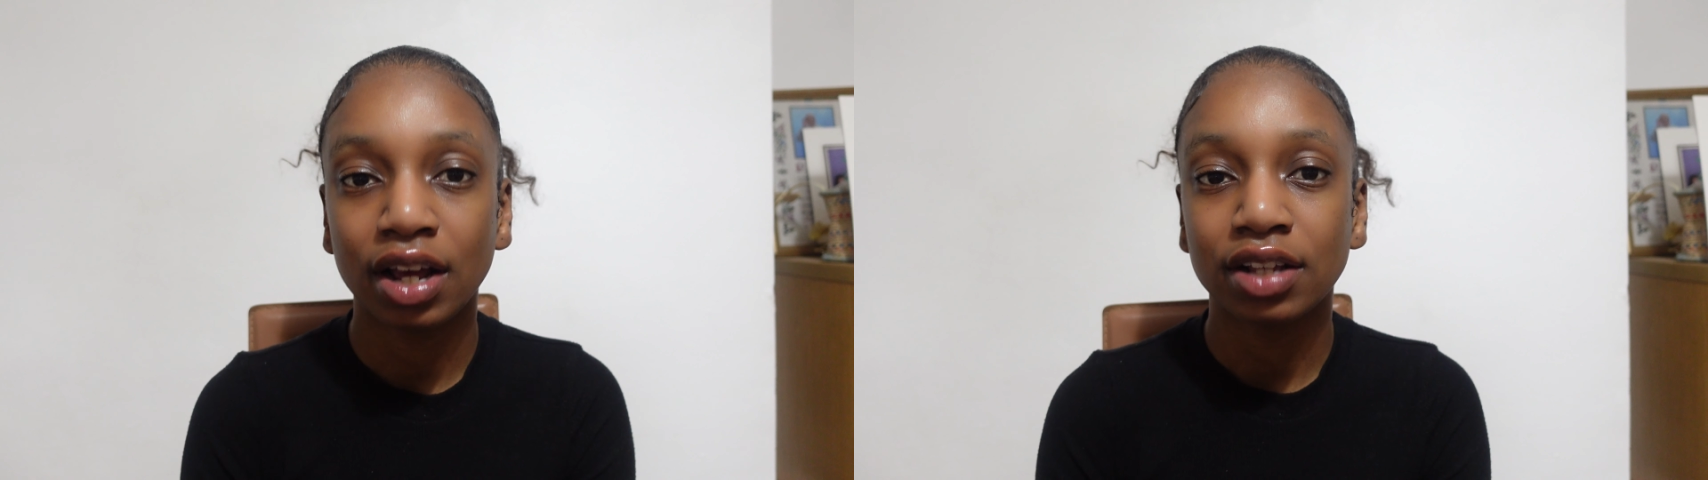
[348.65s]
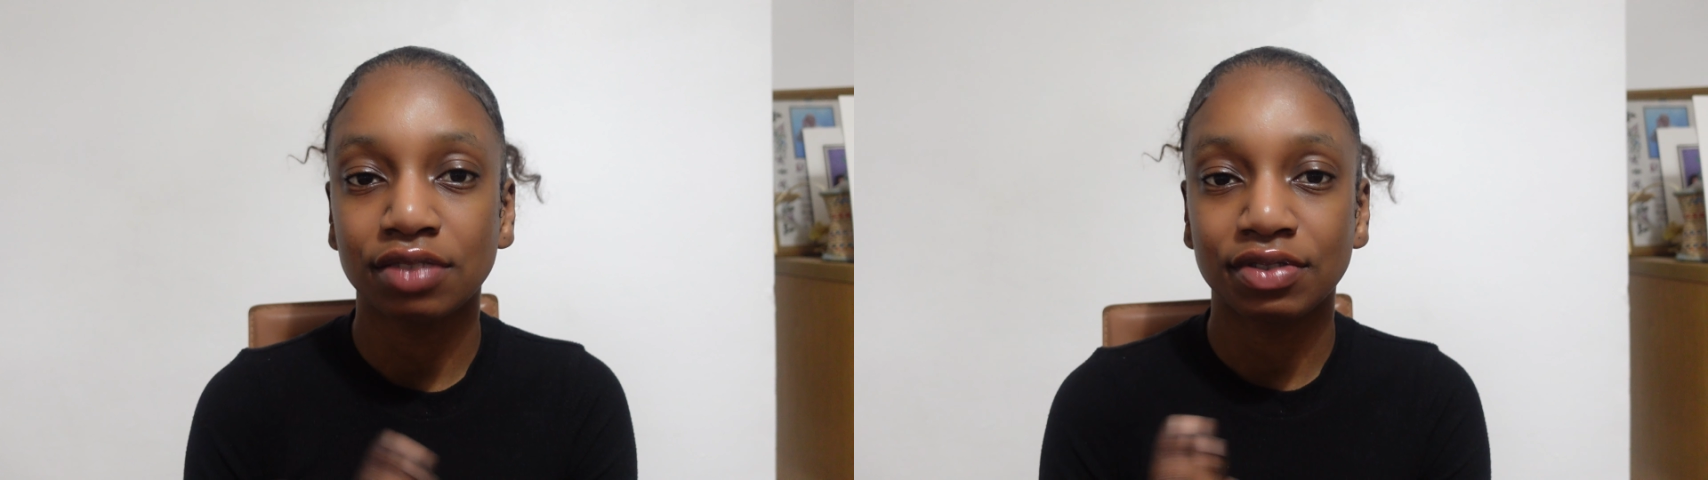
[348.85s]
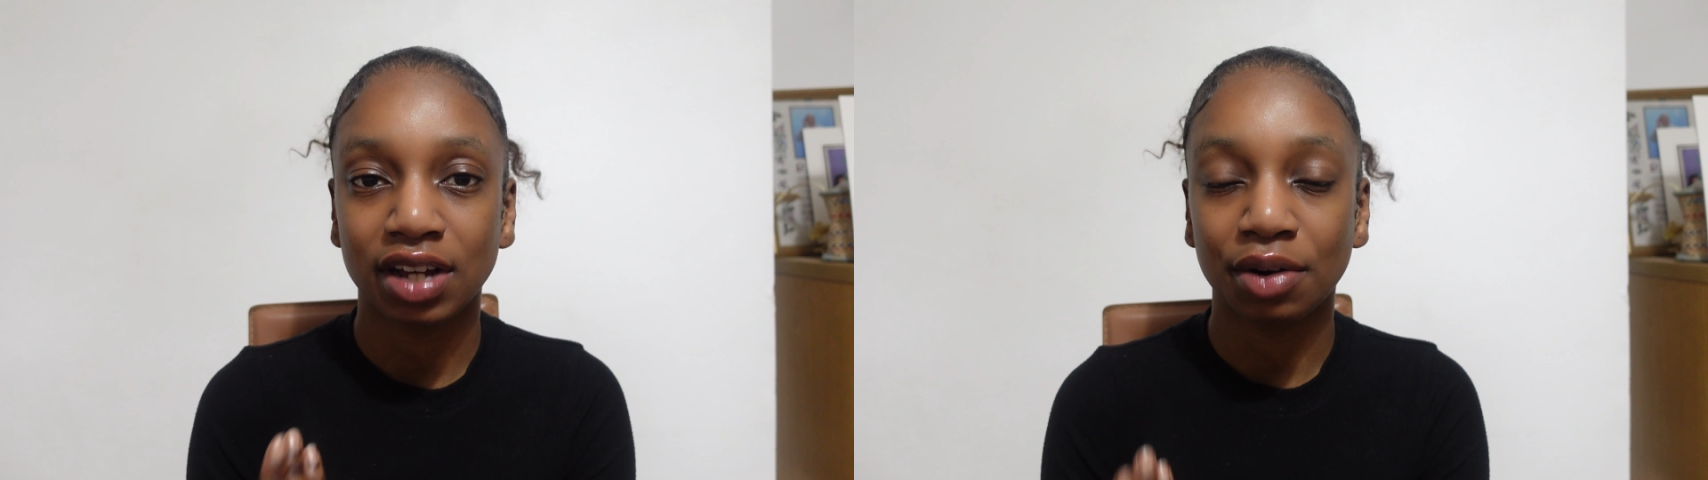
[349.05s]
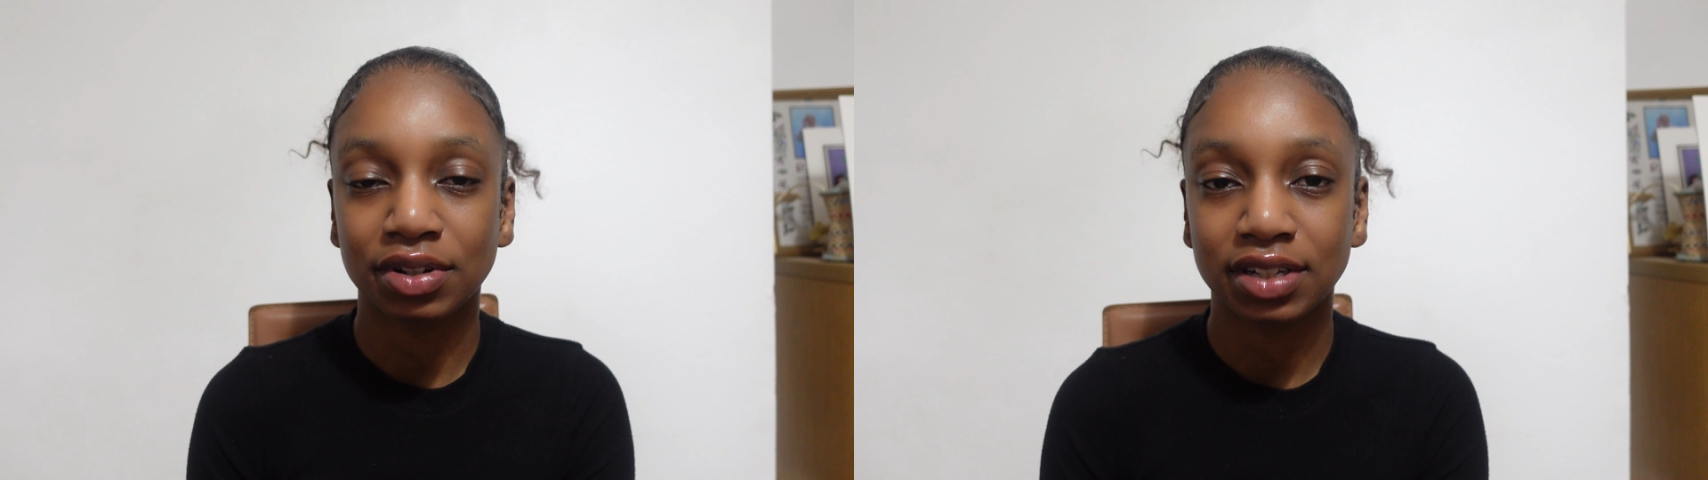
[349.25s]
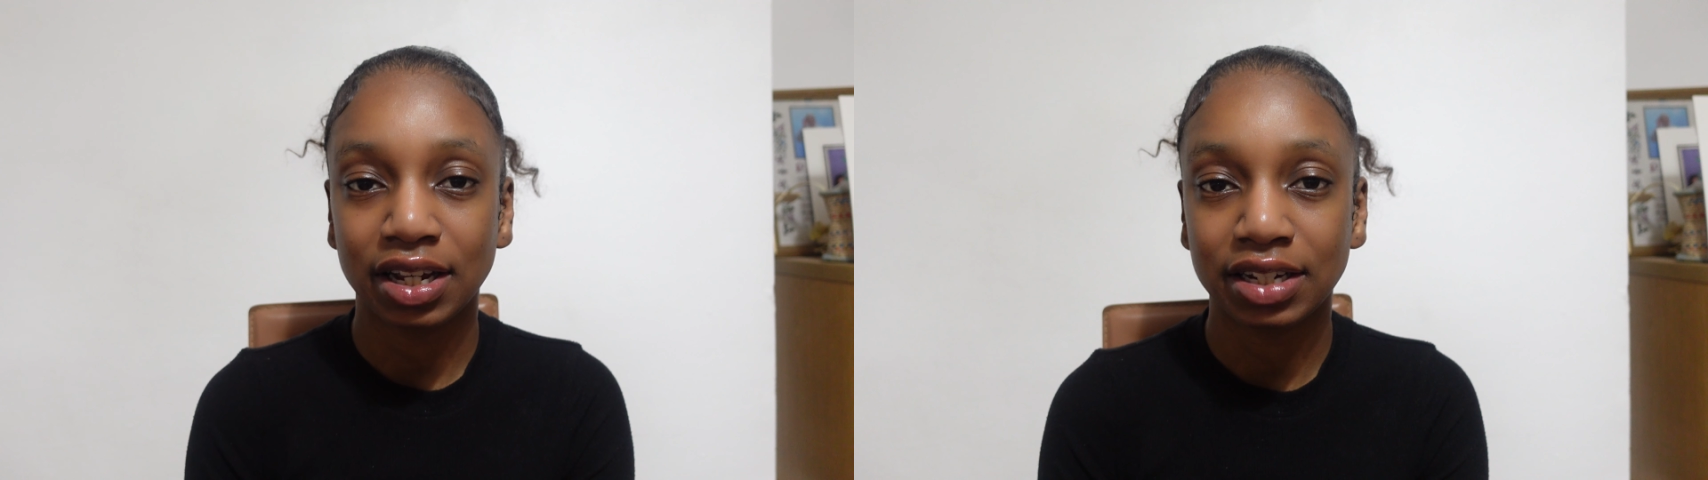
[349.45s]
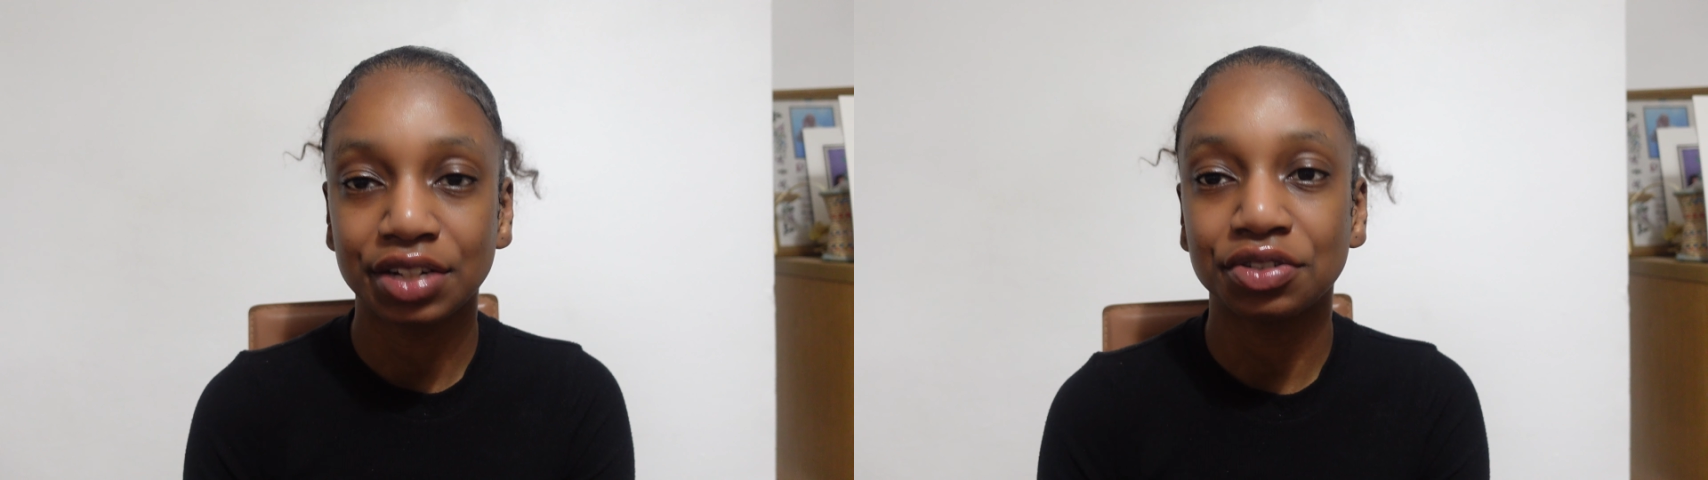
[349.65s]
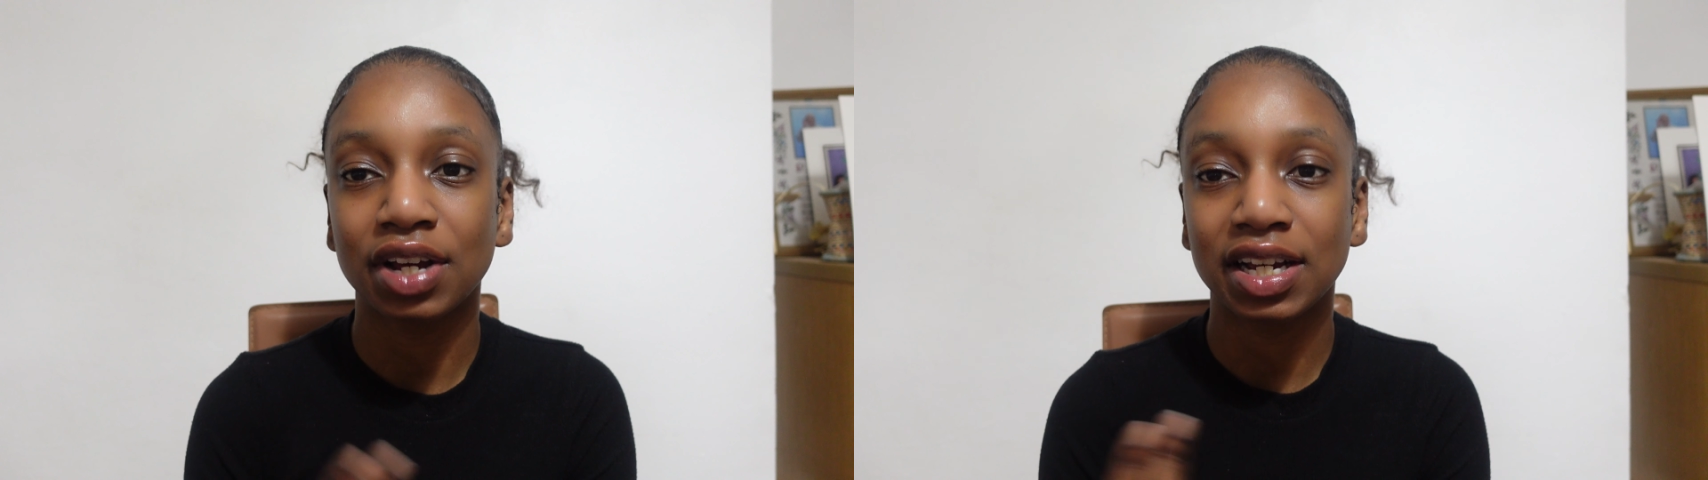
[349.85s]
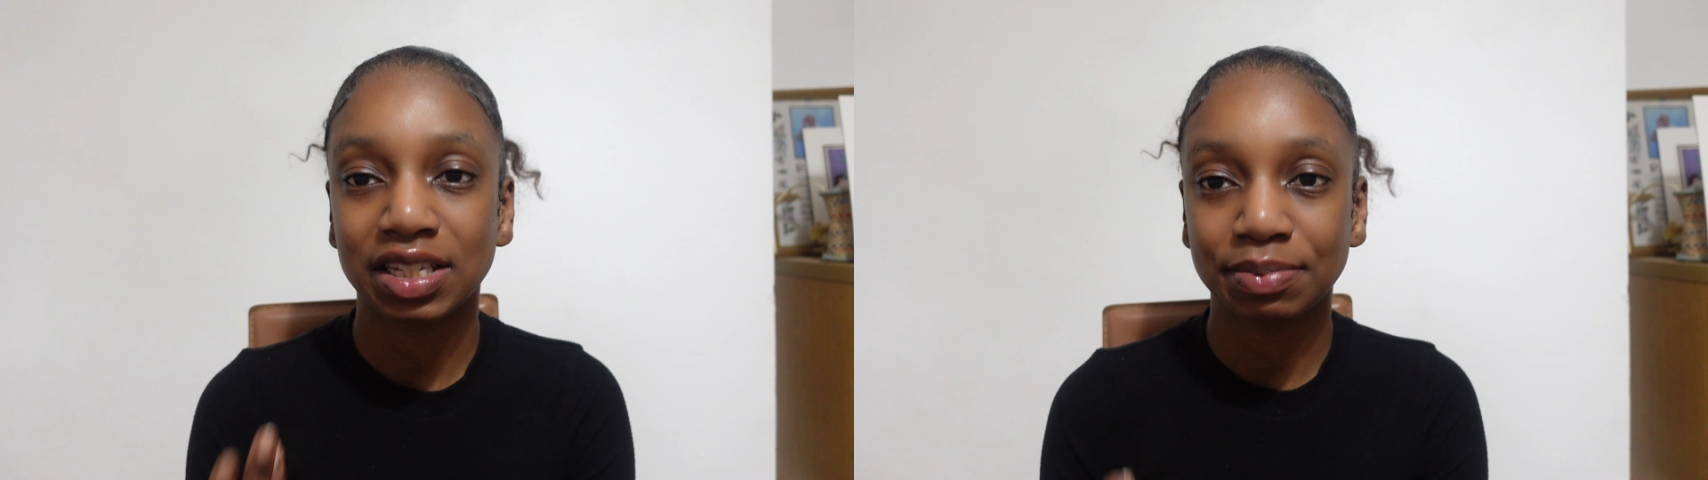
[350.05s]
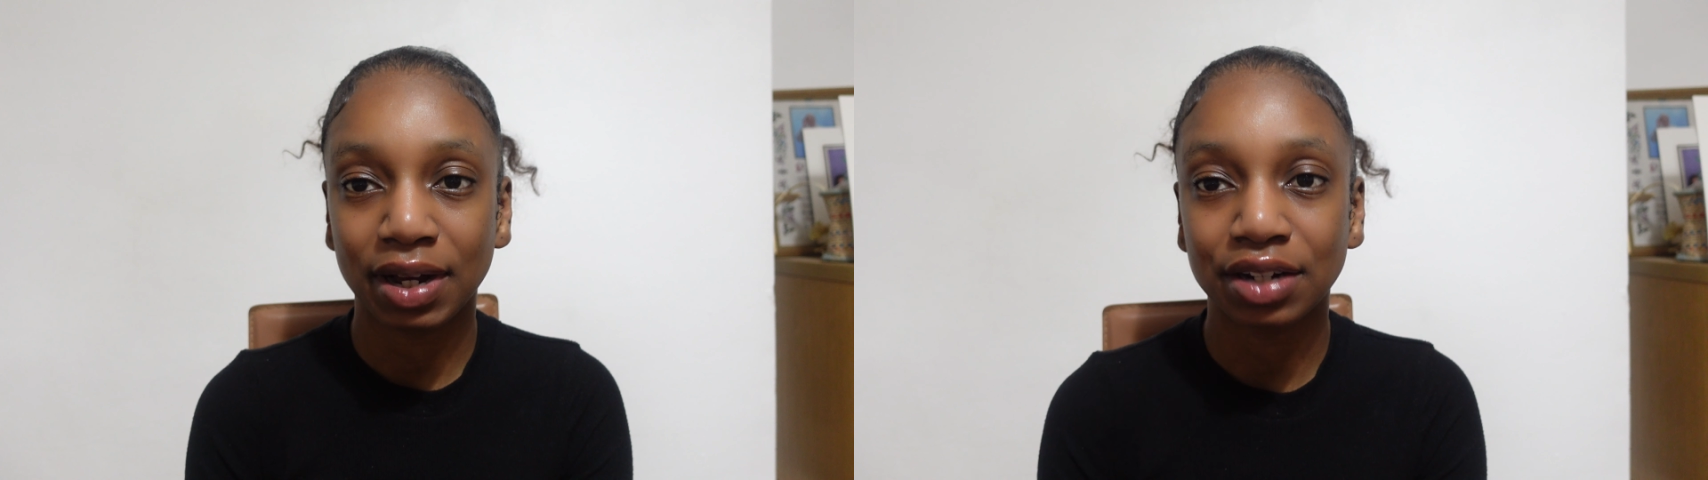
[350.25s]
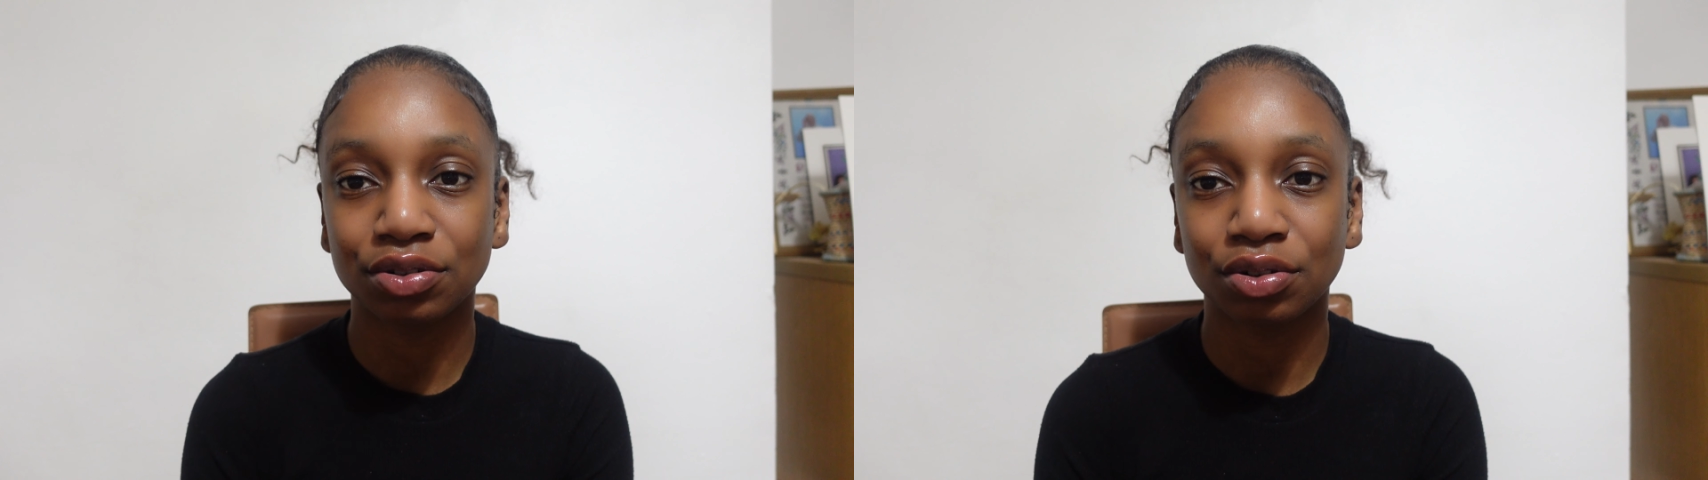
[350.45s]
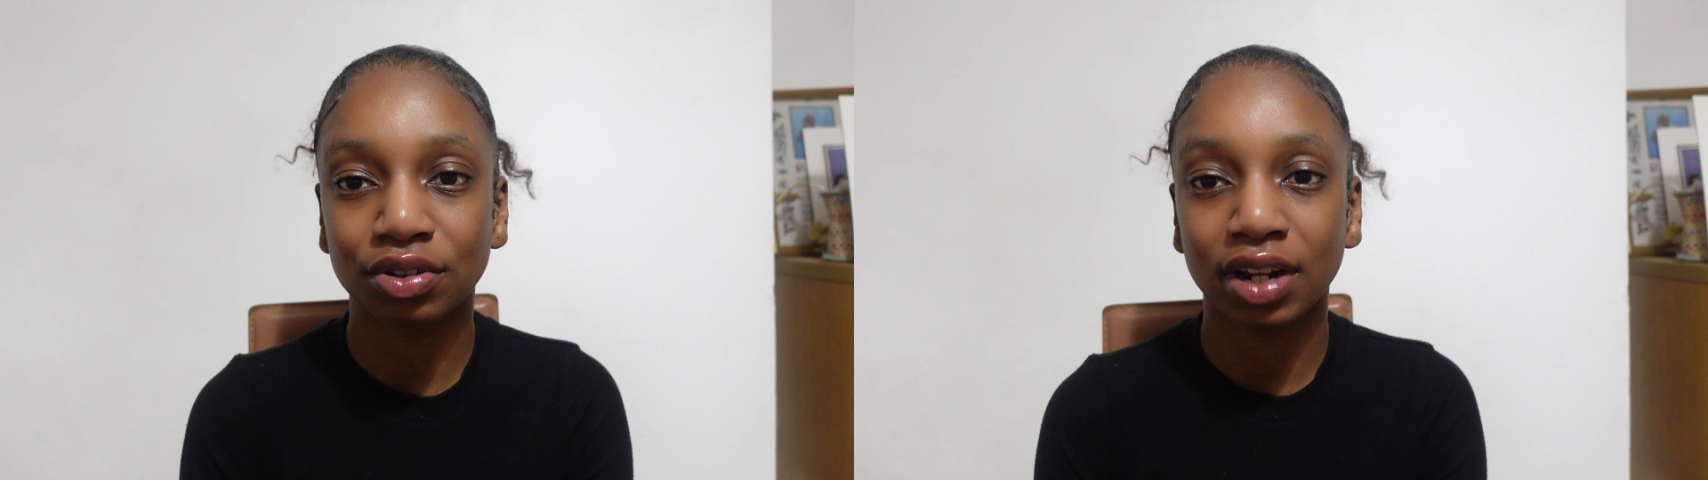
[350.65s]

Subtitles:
something that I will continue to expand on,